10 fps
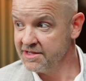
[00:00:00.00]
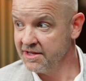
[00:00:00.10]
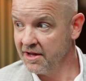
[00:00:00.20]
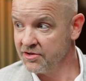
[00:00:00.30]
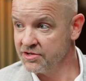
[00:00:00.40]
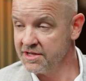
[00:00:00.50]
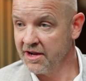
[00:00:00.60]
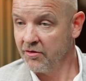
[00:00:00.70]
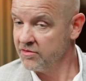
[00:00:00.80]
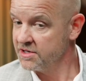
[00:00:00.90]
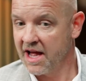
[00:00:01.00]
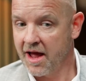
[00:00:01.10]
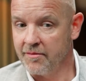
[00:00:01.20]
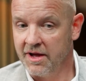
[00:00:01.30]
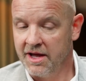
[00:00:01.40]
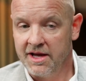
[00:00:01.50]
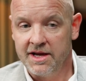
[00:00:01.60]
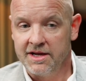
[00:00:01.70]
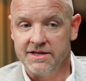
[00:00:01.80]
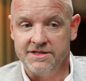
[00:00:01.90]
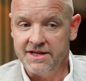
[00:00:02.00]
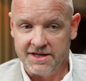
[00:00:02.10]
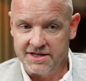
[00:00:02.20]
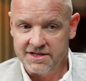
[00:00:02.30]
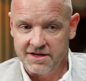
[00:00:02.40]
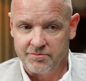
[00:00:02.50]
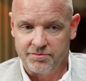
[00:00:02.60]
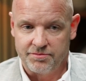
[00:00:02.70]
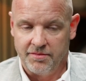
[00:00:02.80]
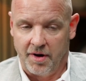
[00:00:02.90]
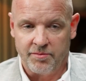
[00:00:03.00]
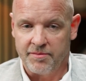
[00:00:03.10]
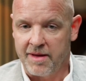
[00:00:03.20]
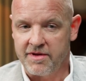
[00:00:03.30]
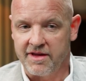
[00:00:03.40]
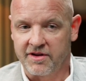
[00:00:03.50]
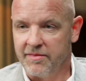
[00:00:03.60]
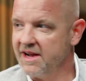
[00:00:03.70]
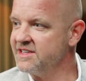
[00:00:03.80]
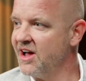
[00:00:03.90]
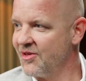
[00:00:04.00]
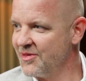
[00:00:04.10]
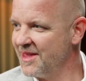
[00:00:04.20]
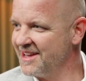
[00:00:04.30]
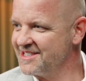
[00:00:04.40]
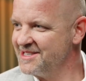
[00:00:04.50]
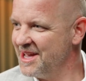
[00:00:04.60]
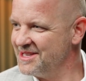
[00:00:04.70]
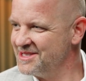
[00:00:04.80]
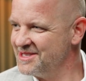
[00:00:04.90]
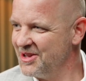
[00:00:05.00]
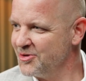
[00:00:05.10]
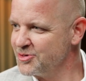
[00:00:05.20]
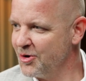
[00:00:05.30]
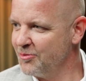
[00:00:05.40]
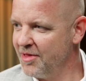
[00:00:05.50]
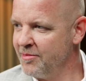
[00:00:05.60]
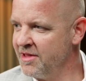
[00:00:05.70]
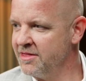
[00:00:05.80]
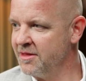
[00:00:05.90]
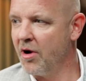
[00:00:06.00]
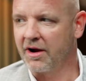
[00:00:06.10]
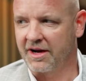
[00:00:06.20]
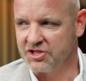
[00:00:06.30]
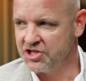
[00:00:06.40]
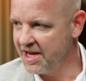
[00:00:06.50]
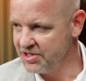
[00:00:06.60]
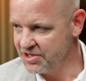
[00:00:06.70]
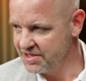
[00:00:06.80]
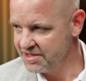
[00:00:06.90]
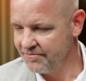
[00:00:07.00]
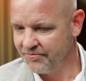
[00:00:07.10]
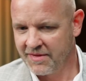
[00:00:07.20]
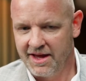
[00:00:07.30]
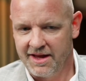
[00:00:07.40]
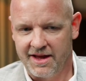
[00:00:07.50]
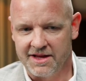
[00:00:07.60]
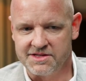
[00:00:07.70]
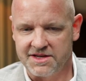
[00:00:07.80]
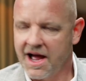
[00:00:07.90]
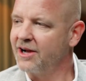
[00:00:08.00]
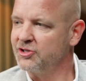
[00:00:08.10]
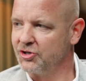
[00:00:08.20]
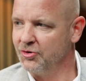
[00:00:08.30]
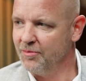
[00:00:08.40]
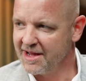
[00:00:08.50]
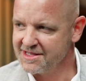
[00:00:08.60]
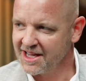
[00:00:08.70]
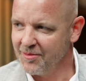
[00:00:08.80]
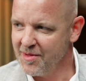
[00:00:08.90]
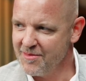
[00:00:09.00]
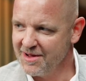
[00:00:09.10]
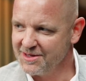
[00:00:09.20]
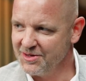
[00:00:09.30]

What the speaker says: and others that over time didn't, but maybe have committed to other things since. So I mean, the market changes. It's the doctor who makes the commitment to new